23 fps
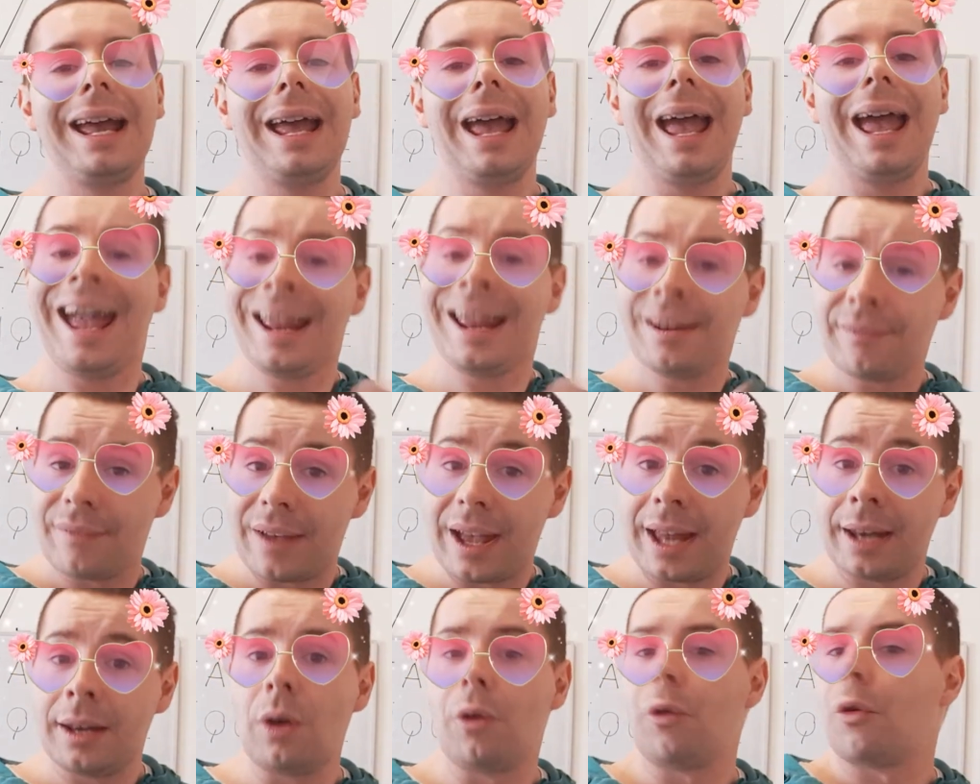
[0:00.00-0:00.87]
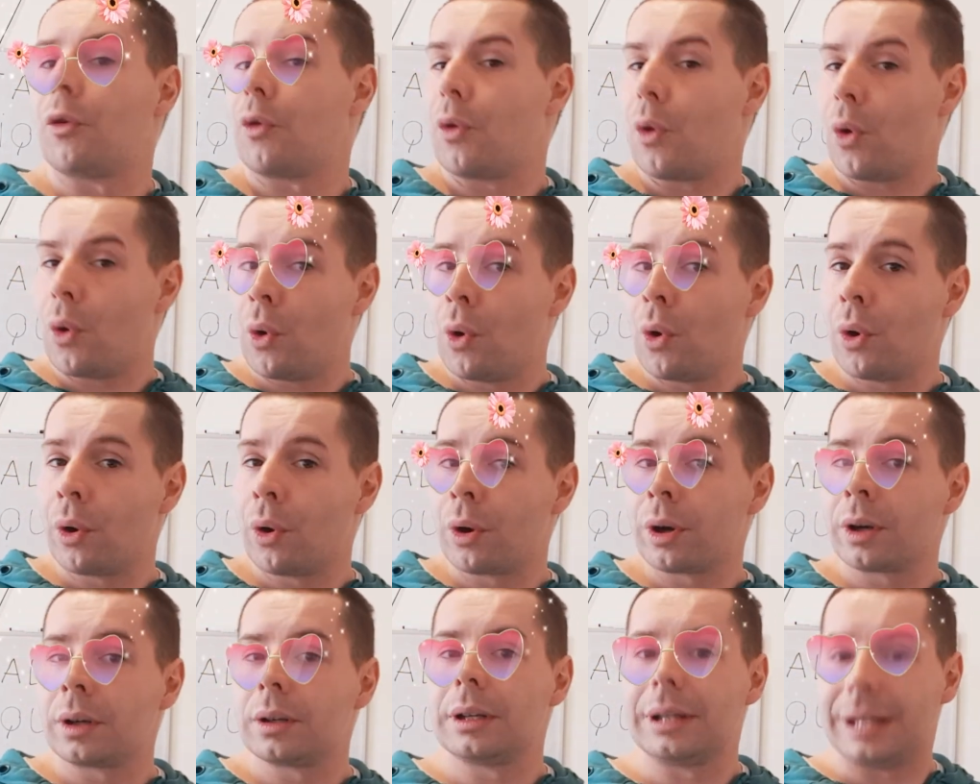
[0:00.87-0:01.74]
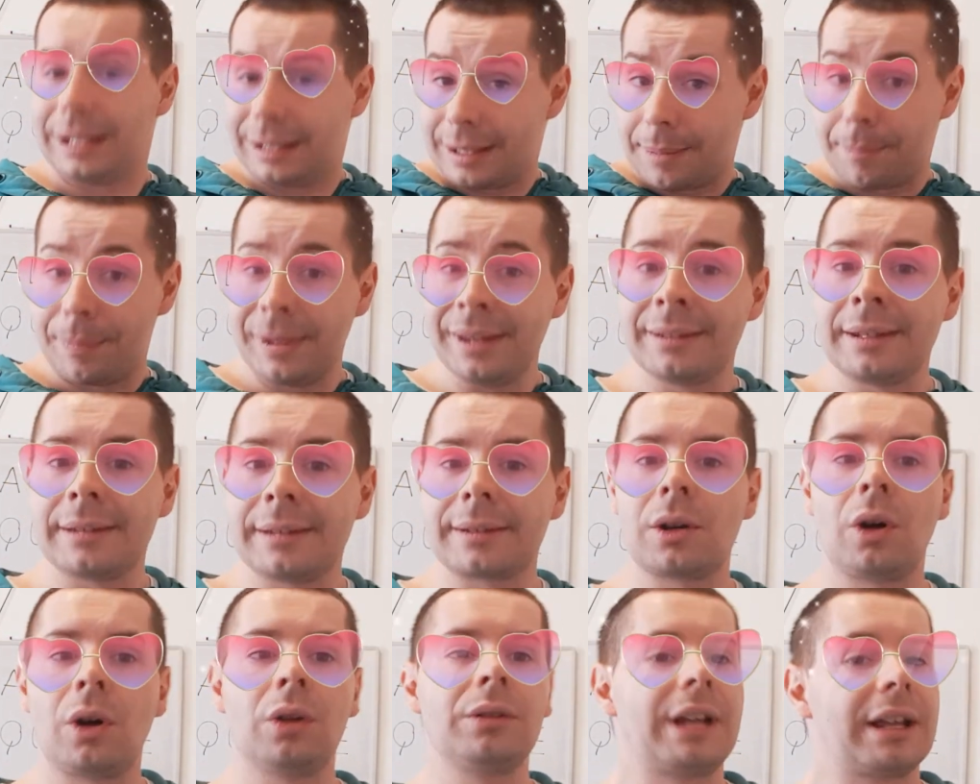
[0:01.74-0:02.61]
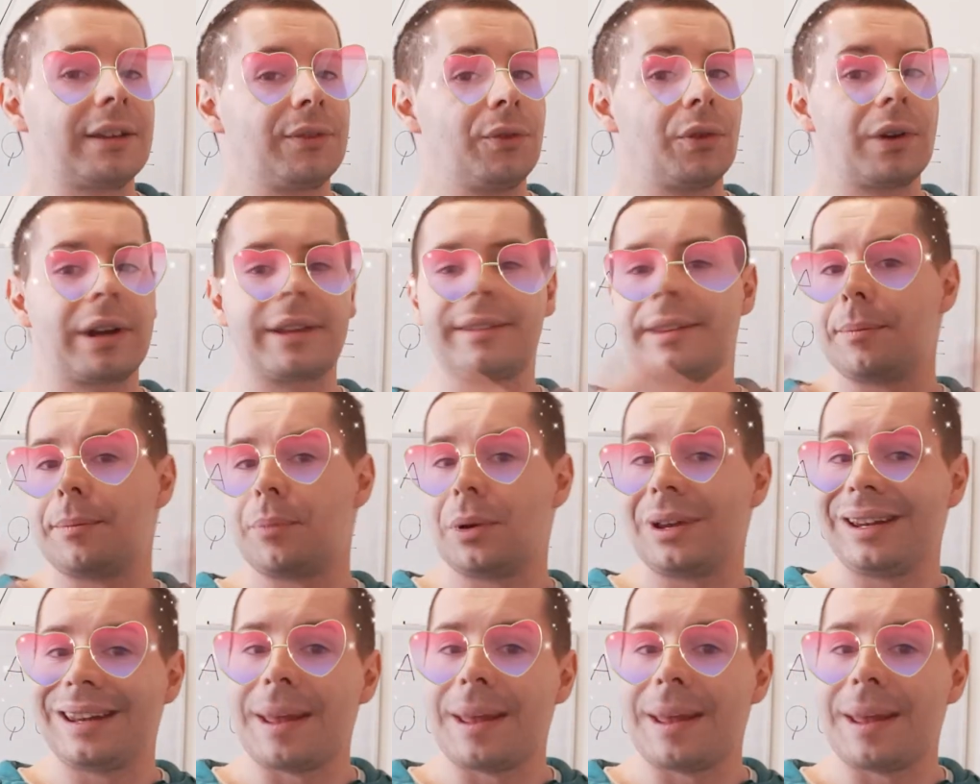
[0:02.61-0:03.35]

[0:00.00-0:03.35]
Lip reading: And then, or in the business context, for example, in a